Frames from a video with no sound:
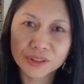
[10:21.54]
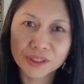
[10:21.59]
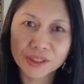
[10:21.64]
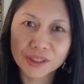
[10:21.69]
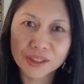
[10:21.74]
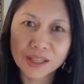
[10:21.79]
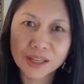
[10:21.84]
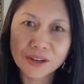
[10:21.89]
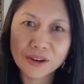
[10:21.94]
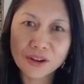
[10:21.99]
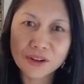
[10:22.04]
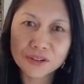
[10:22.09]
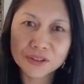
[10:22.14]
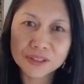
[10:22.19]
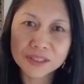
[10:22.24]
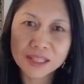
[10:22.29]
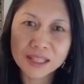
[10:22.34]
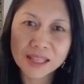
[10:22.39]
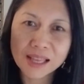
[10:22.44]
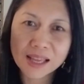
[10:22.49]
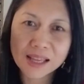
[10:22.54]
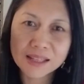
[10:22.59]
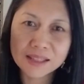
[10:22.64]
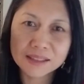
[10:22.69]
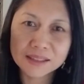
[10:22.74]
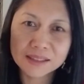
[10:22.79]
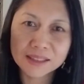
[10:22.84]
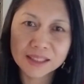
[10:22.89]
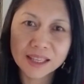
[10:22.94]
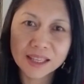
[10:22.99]
You know, see
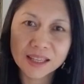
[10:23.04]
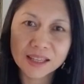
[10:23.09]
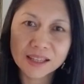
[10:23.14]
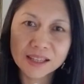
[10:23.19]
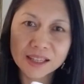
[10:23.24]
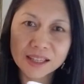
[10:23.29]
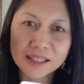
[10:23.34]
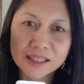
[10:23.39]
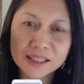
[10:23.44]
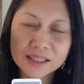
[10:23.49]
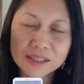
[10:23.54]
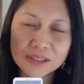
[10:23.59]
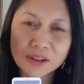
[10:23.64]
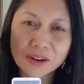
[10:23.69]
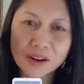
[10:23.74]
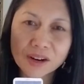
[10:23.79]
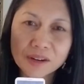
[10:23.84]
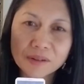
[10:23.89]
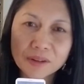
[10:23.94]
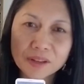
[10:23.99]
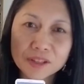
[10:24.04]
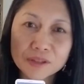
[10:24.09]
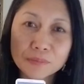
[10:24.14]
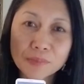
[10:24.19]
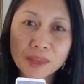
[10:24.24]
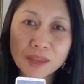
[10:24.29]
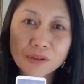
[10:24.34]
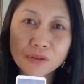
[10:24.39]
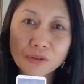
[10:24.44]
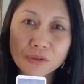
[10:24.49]
that here in this card? It's
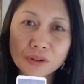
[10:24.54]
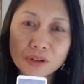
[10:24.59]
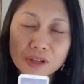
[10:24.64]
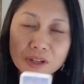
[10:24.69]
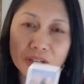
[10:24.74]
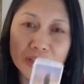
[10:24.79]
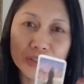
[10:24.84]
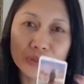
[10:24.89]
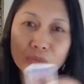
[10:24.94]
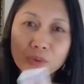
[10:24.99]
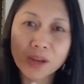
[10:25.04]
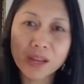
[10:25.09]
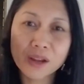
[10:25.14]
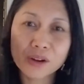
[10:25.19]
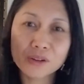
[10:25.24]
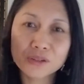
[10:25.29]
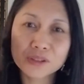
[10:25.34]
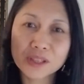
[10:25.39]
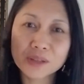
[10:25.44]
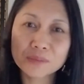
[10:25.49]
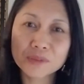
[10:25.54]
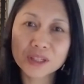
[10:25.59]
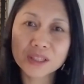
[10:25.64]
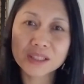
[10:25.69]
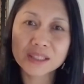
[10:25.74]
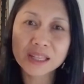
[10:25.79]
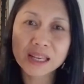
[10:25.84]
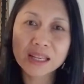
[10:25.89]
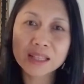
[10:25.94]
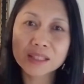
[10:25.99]
being cornered. That's why our subject
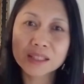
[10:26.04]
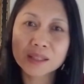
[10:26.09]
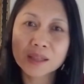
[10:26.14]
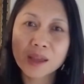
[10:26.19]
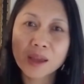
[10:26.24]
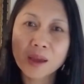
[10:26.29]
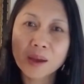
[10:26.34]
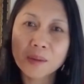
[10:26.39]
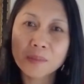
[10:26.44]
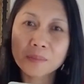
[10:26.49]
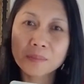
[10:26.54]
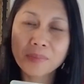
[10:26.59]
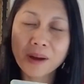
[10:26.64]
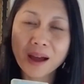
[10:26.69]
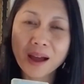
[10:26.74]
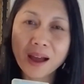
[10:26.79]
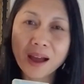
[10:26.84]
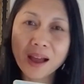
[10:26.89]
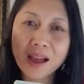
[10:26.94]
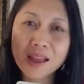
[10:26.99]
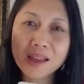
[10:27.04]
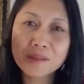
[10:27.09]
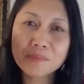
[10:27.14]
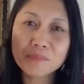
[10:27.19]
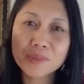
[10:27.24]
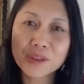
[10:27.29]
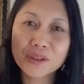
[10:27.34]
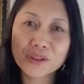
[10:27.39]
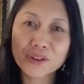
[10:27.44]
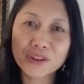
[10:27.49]
says bye,
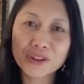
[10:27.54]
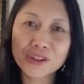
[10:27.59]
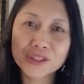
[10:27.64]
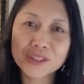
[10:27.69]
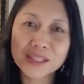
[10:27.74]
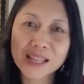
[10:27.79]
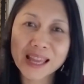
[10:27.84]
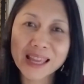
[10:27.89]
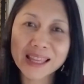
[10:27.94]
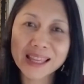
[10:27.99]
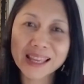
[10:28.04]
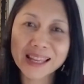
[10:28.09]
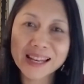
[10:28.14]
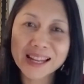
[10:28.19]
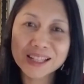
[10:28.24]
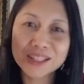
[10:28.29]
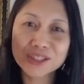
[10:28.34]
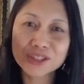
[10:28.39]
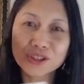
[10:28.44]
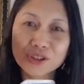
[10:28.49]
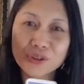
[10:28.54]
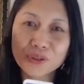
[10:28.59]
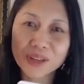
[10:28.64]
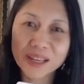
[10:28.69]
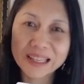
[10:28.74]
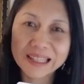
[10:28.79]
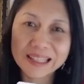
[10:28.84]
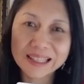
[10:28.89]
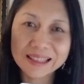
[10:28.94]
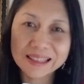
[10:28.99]
because I cannot do
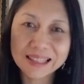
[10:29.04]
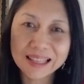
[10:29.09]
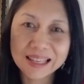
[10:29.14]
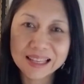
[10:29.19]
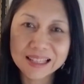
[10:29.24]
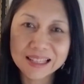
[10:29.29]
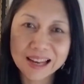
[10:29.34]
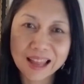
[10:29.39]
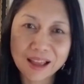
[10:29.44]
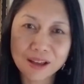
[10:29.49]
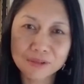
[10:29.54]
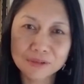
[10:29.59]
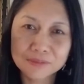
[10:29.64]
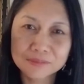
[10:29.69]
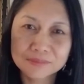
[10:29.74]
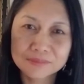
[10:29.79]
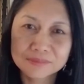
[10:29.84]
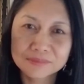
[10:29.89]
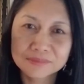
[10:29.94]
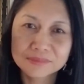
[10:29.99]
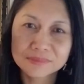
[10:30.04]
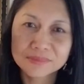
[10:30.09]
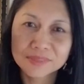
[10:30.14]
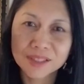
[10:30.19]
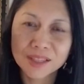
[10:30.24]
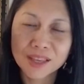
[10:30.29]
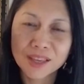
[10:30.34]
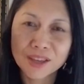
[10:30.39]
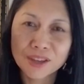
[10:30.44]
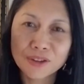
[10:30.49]
anything now.
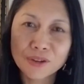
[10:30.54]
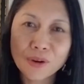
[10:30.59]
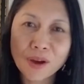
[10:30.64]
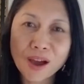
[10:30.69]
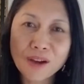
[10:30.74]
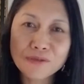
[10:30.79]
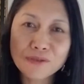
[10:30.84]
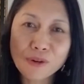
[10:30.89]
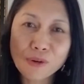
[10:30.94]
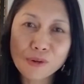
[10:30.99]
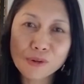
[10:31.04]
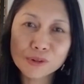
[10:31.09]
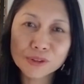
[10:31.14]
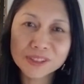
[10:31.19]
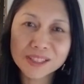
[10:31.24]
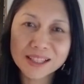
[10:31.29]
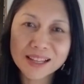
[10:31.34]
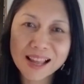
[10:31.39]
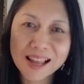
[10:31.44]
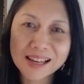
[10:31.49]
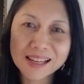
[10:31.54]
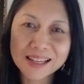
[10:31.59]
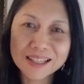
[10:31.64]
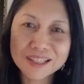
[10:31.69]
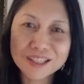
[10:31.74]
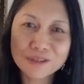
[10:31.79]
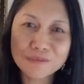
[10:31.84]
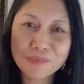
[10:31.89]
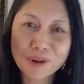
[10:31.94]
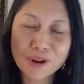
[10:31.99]
You have all the
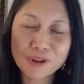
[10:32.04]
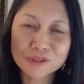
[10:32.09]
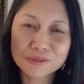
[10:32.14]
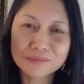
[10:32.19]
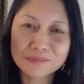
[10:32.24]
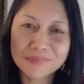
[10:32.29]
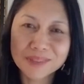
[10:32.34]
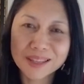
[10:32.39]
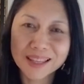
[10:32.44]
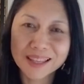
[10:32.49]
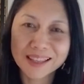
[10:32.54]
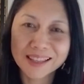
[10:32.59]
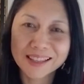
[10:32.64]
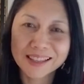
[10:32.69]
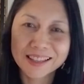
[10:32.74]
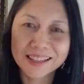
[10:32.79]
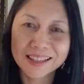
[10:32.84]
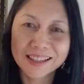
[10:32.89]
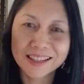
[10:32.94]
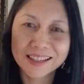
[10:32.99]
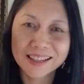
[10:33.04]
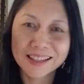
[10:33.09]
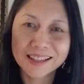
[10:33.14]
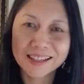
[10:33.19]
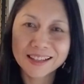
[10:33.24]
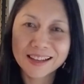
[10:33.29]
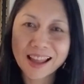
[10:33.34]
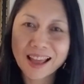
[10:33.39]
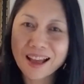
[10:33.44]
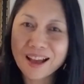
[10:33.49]
knowledge about me.
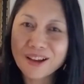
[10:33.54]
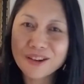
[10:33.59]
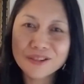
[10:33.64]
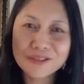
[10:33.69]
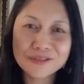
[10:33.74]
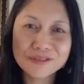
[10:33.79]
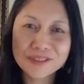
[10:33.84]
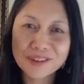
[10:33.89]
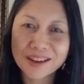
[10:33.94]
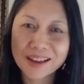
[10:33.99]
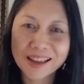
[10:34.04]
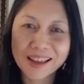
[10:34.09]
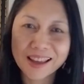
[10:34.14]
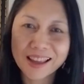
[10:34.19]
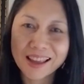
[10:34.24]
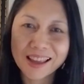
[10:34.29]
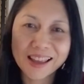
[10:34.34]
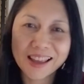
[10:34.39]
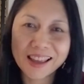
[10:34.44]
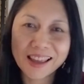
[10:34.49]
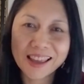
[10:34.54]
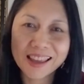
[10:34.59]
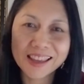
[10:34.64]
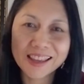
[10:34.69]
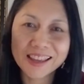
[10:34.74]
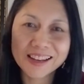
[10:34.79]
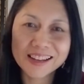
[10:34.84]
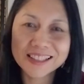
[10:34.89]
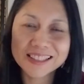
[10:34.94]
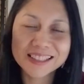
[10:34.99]
Now, I
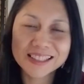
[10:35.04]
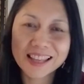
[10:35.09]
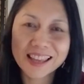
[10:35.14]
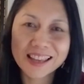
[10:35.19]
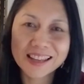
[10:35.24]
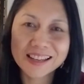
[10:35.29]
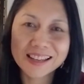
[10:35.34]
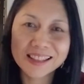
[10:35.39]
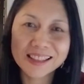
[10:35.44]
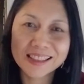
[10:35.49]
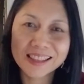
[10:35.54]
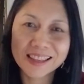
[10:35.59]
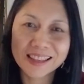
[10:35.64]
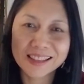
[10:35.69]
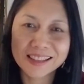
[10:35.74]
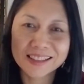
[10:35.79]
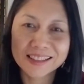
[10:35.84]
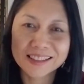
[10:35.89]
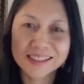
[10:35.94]
cannot say anything.